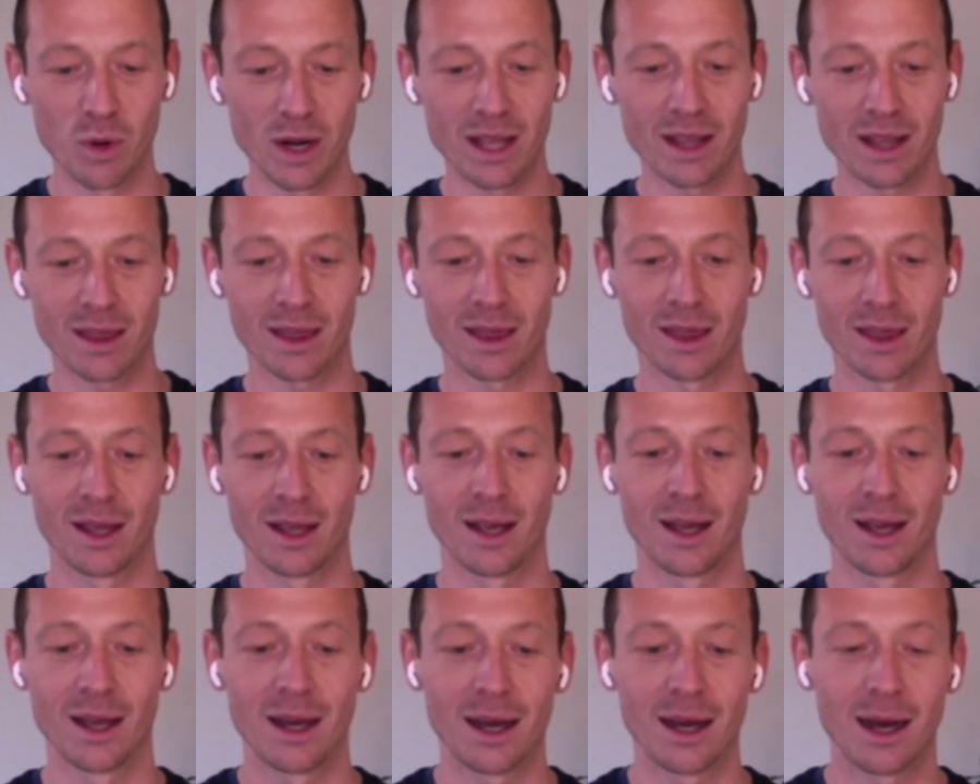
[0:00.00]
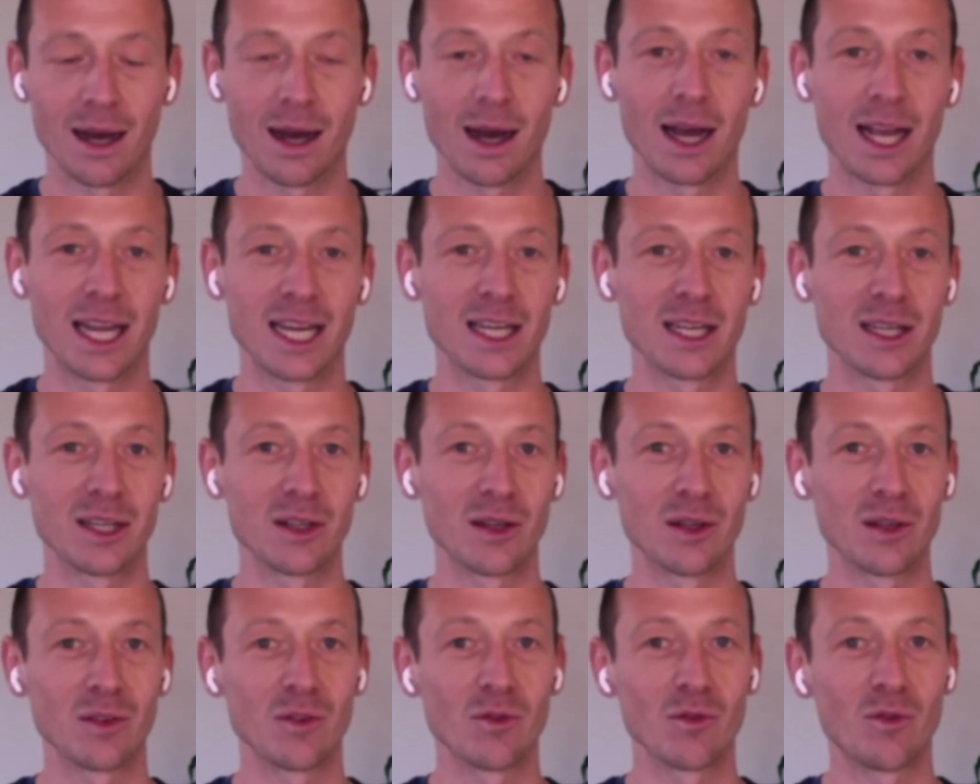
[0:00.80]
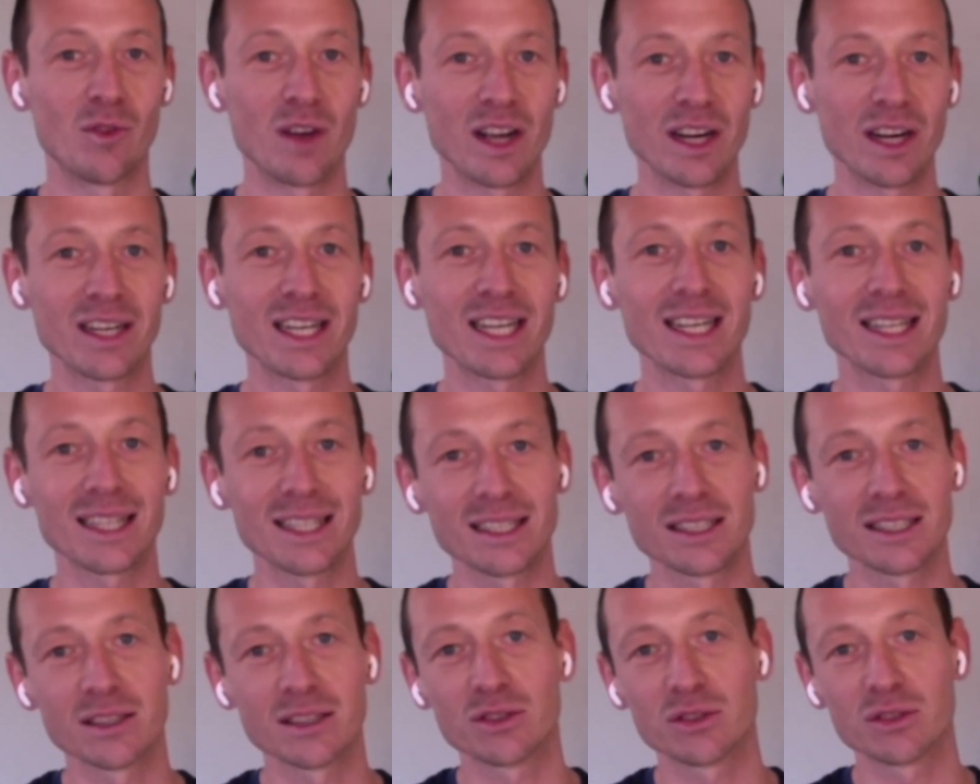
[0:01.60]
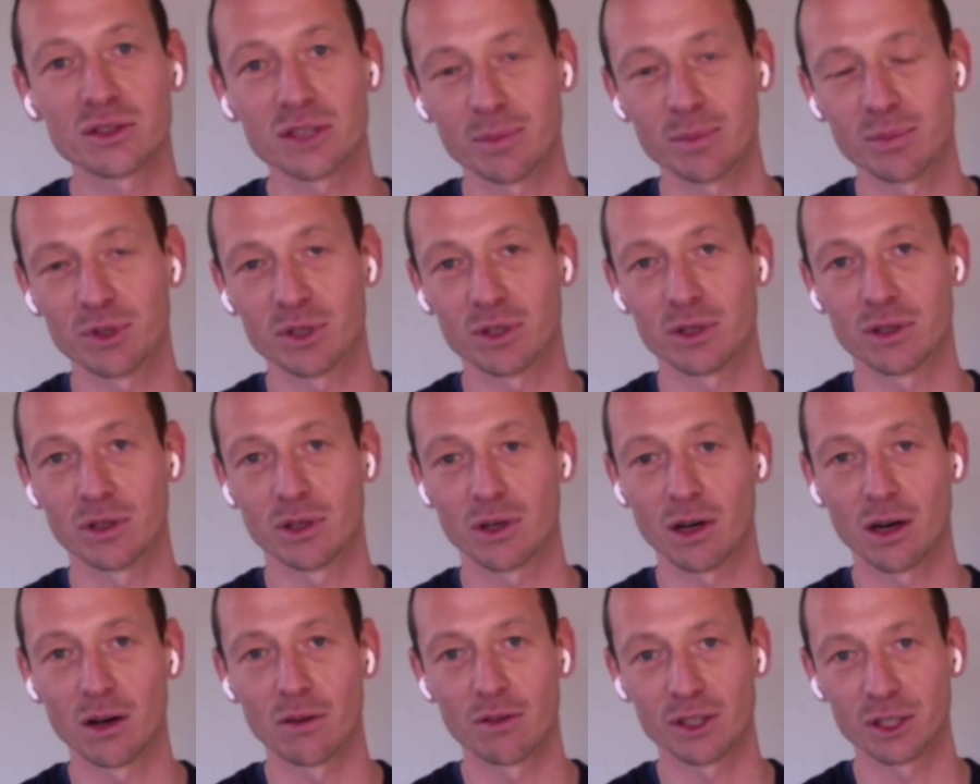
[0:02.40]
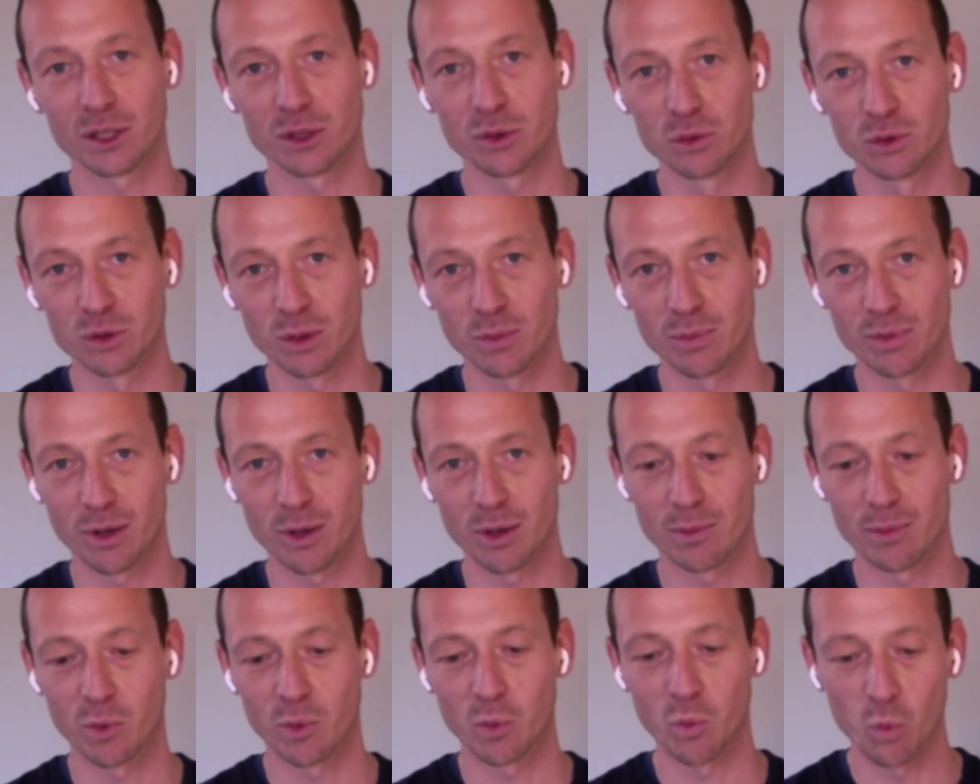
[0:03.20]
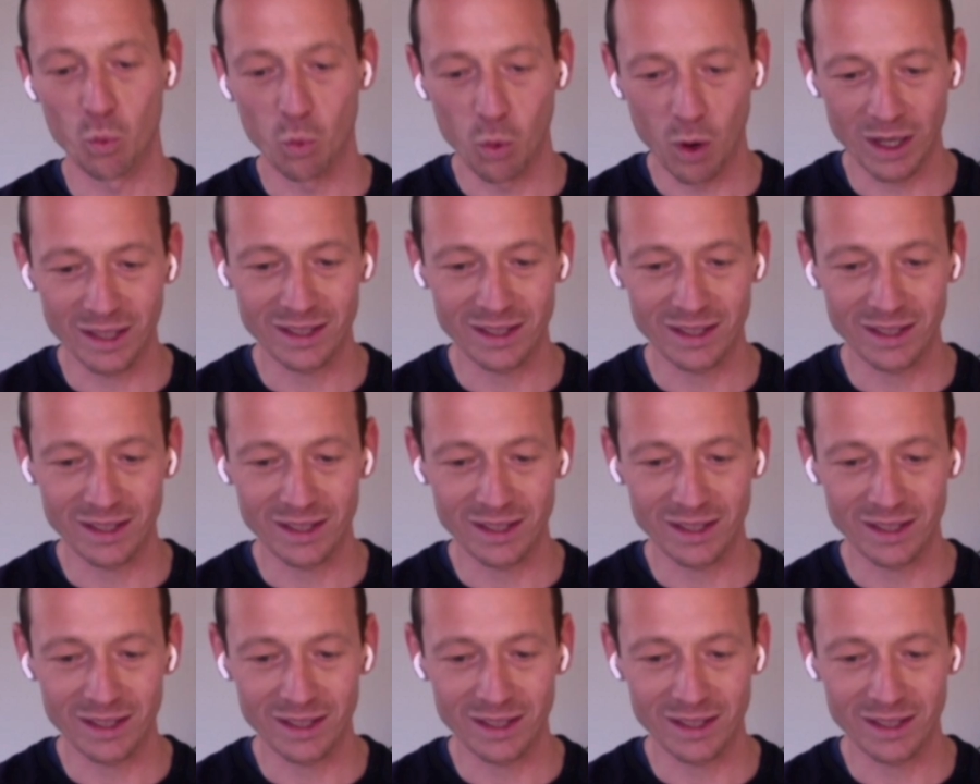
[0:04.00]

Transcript: with a very clear description of our user problem.